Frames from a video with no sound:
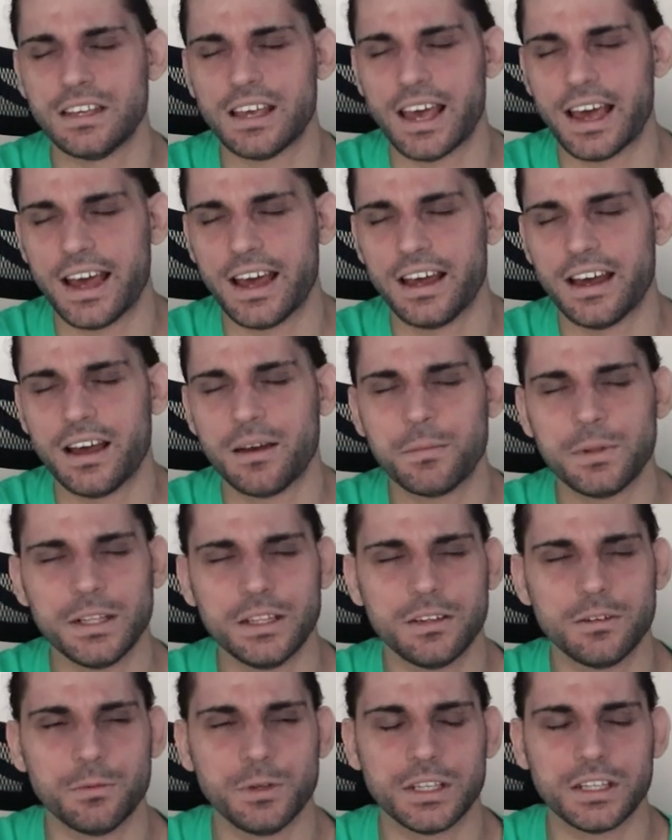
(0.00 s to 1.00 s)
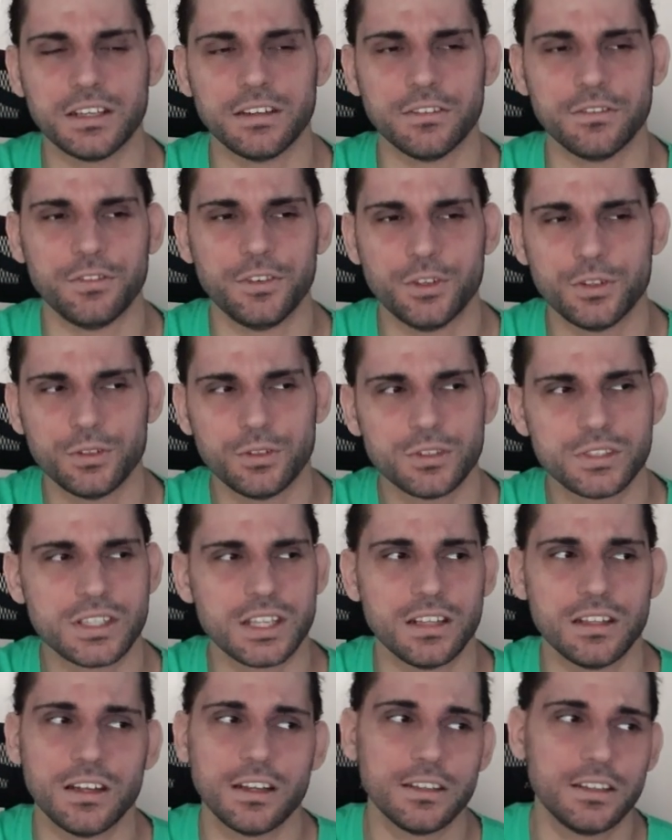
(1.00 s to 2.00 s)
Yeah, I'm a little bit confused
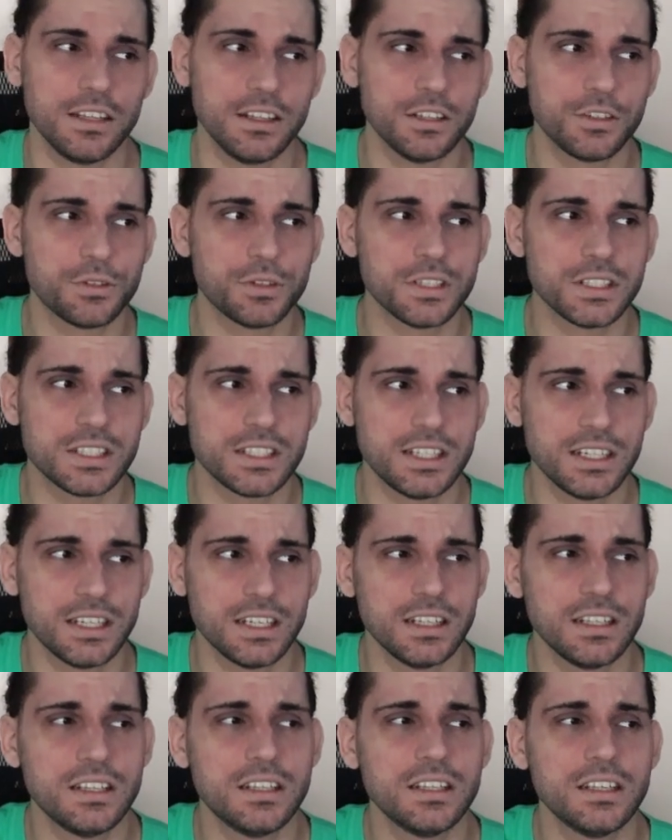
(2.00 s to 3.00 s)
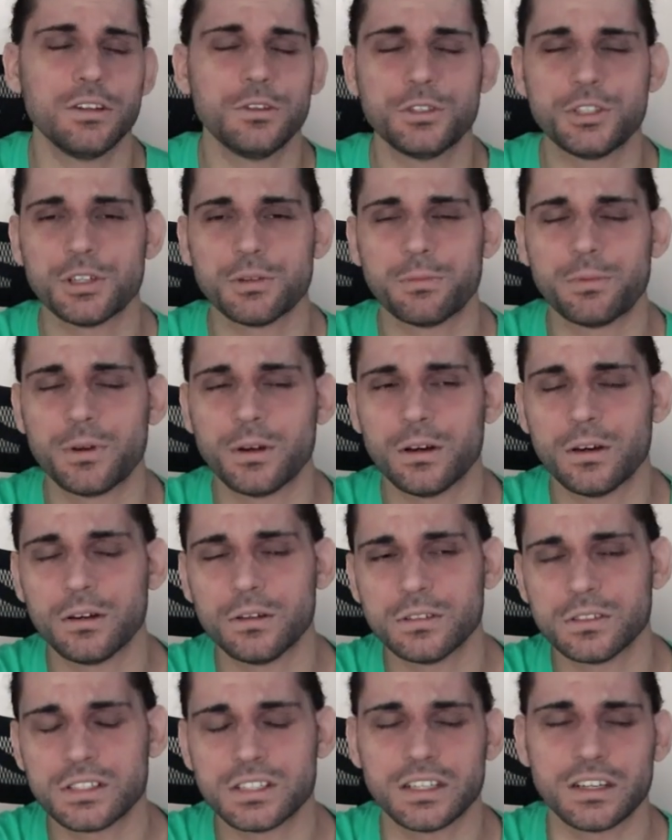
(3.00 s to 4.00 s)
and not interested. Lucha
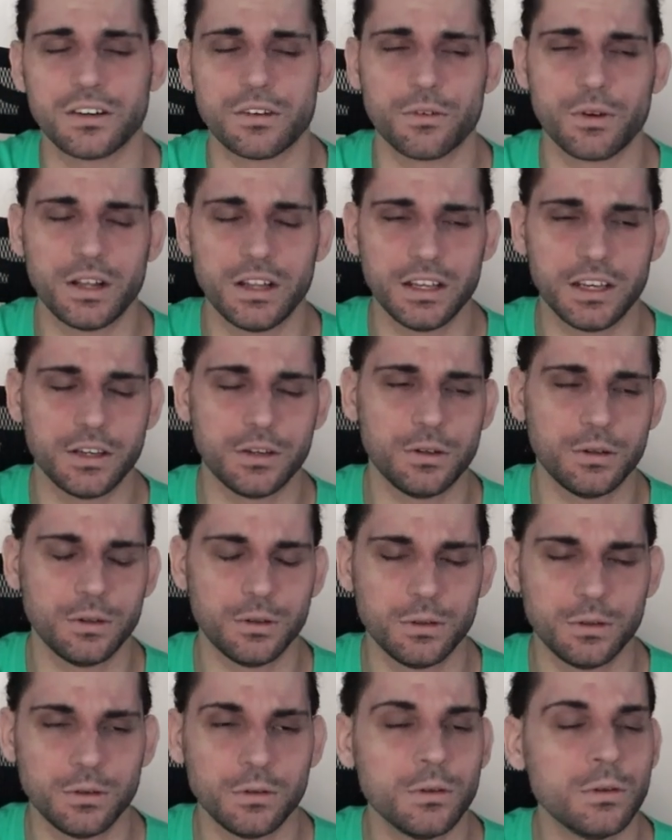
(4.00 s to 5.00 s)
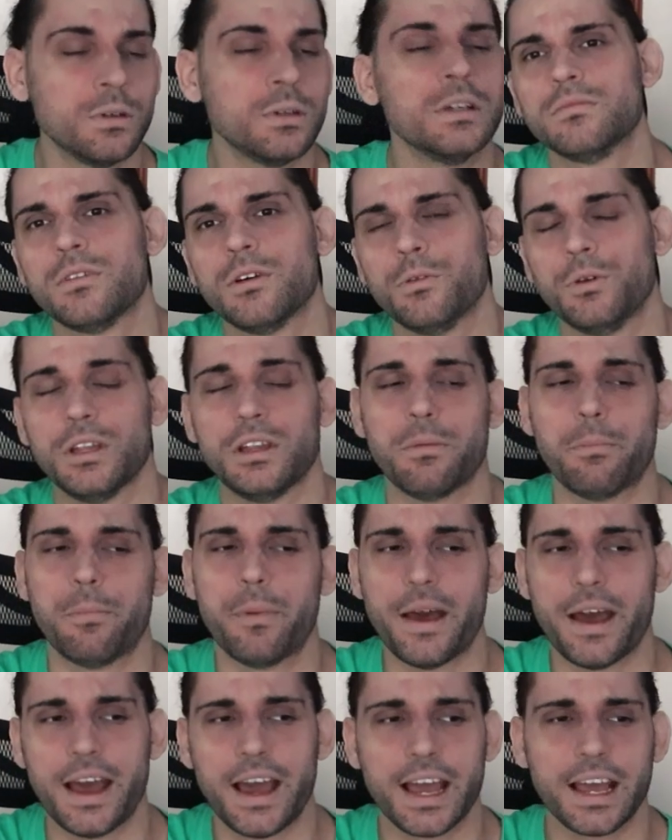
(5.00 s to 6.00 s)
Bros are really cool. With
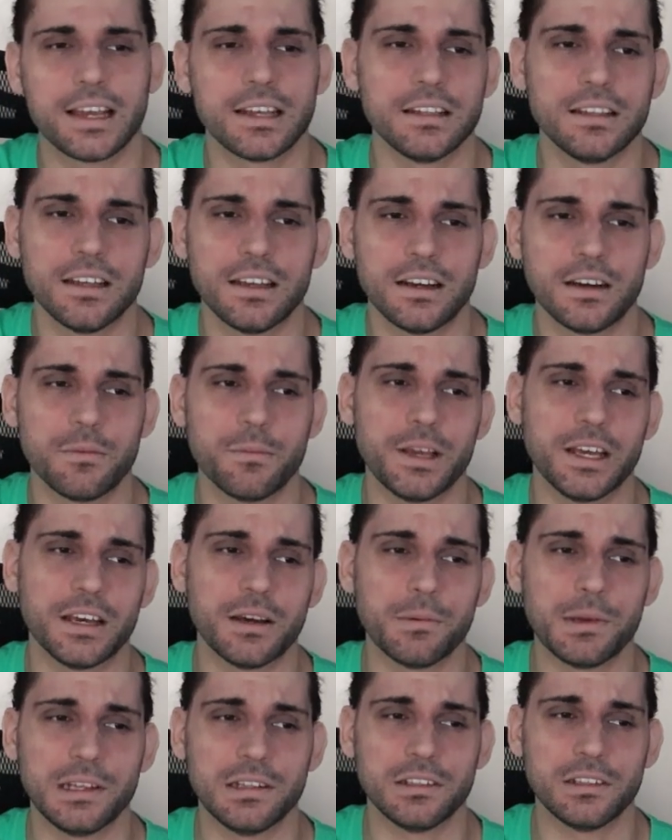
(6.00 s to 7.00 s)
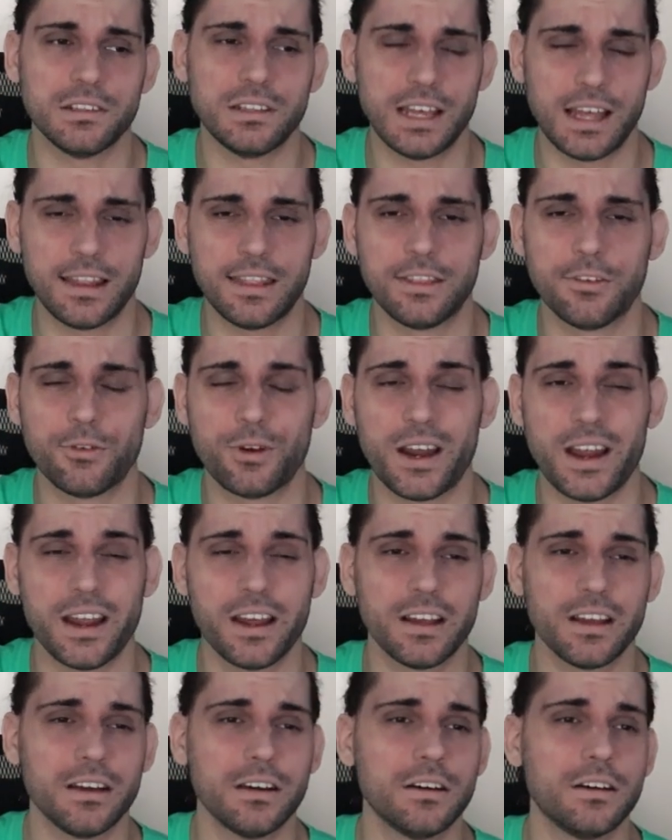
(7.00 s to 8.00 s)
Pac, they're becoming the Death
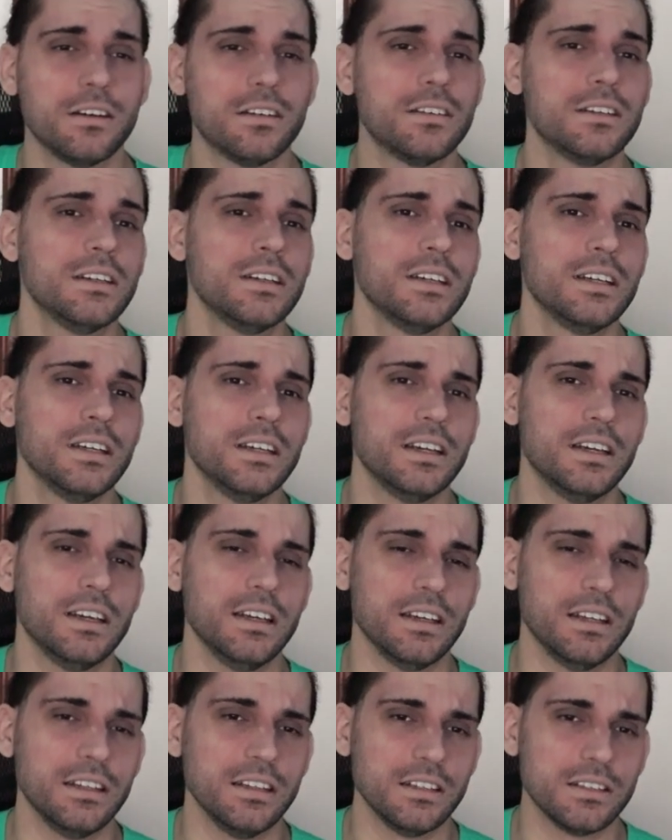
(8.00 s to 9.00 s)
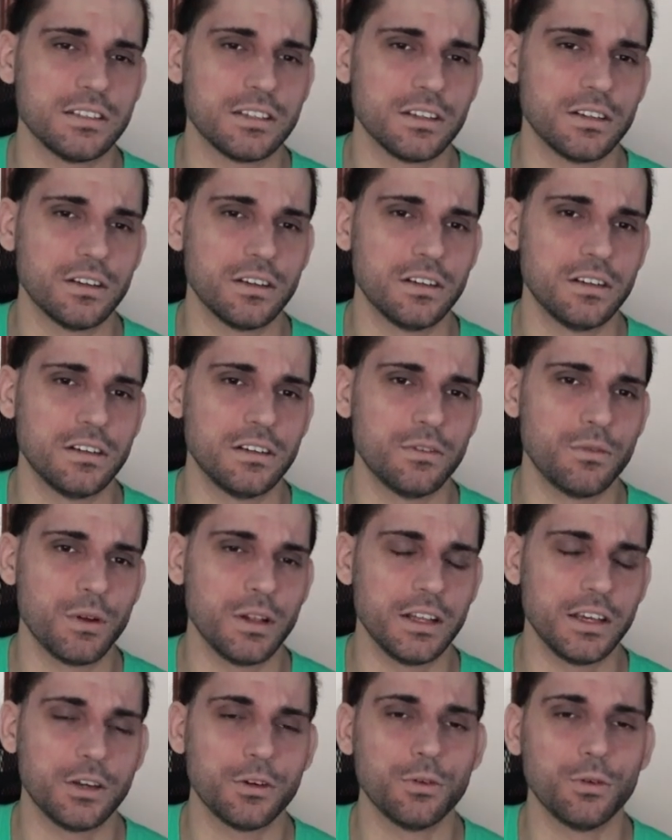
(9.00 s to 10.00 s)
Triangle. And it's a
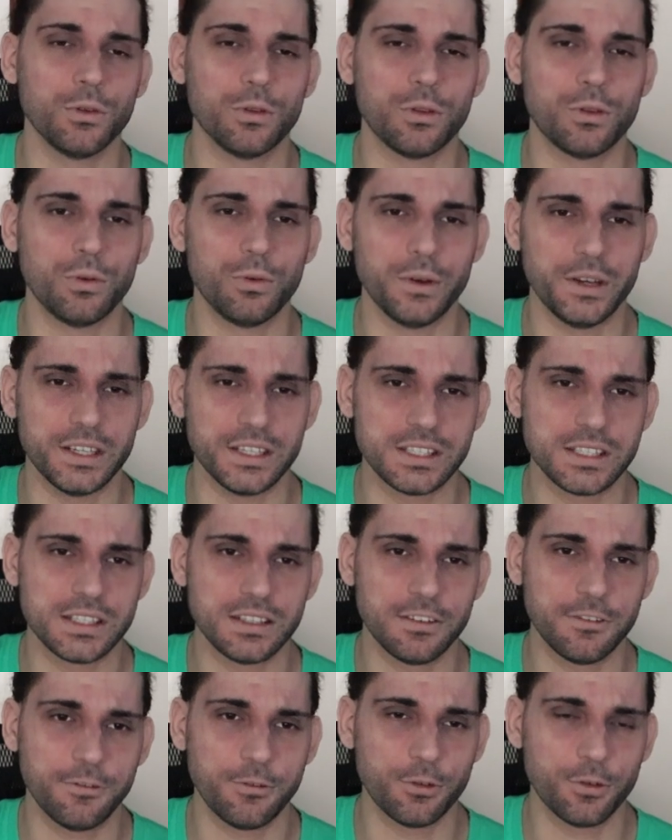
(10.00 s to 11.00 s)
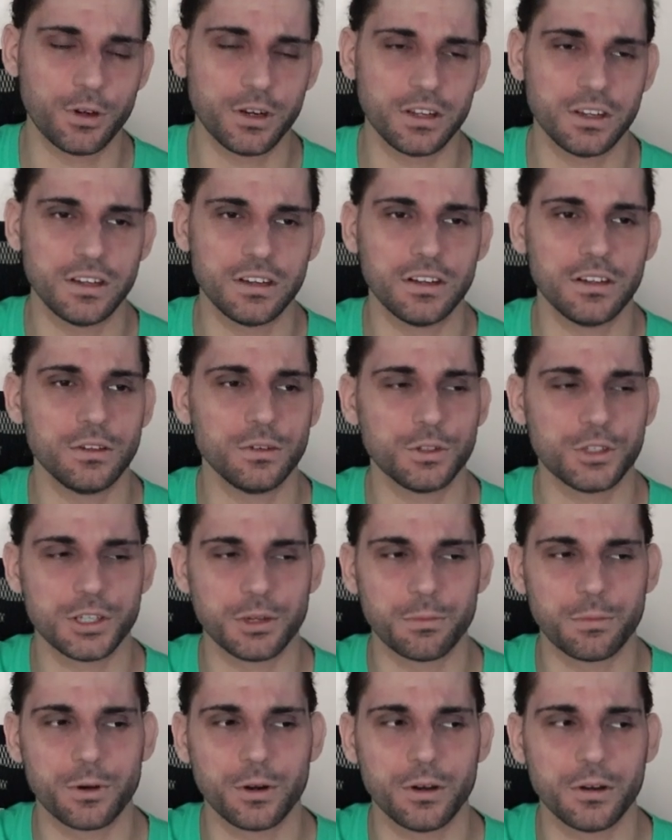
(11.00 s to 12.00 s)
really cool twist for the
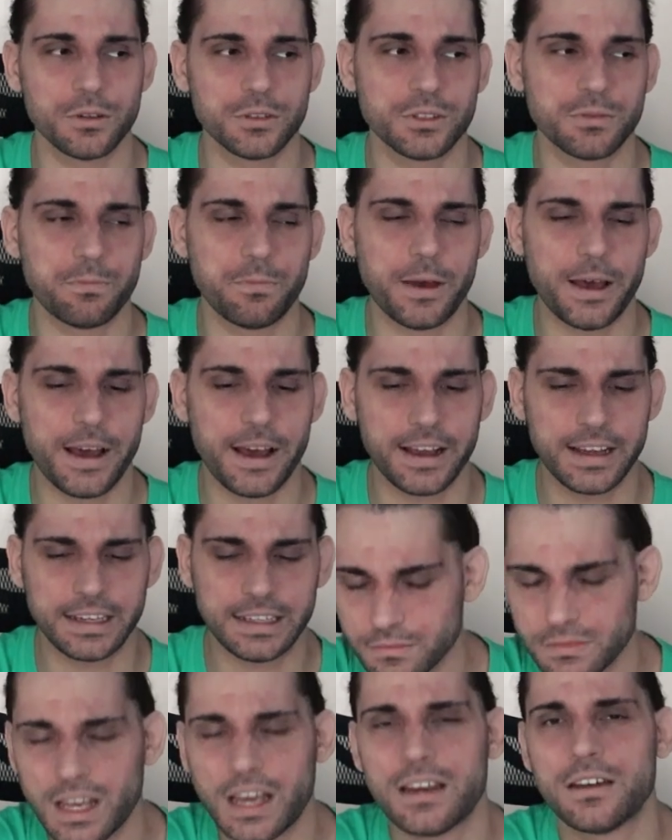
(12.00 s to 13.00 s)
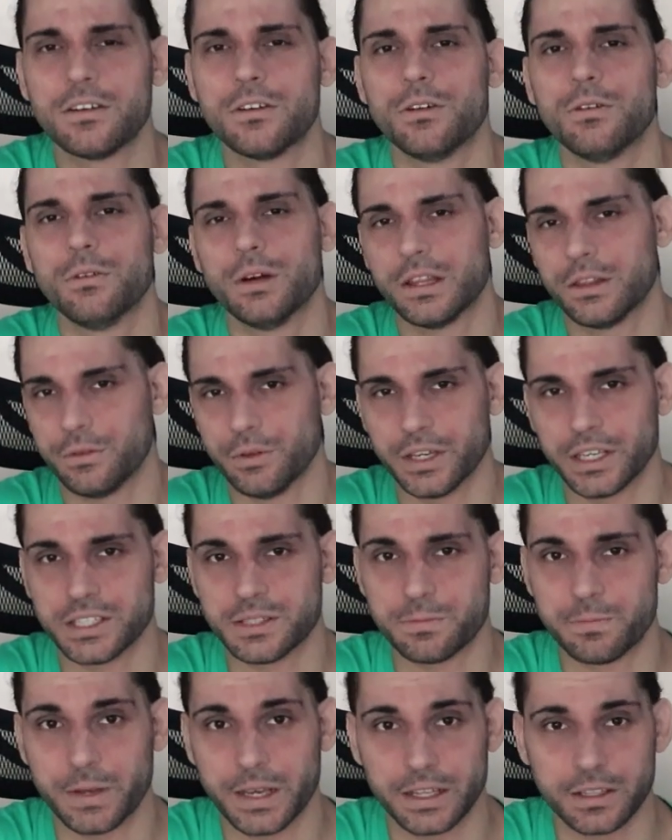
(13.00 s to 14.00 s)
Lucha Bros pack. I don't know what to
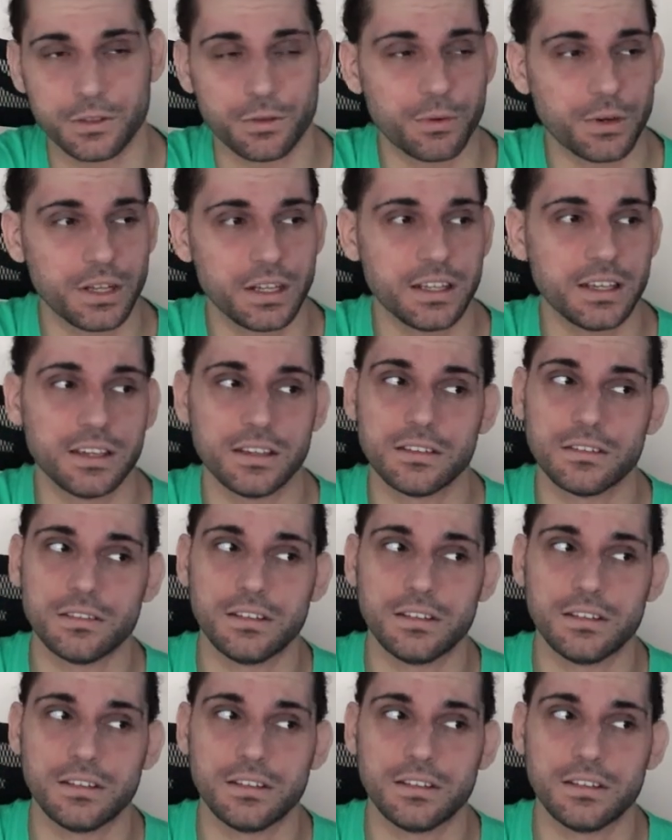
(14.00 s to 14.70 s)
expect, really.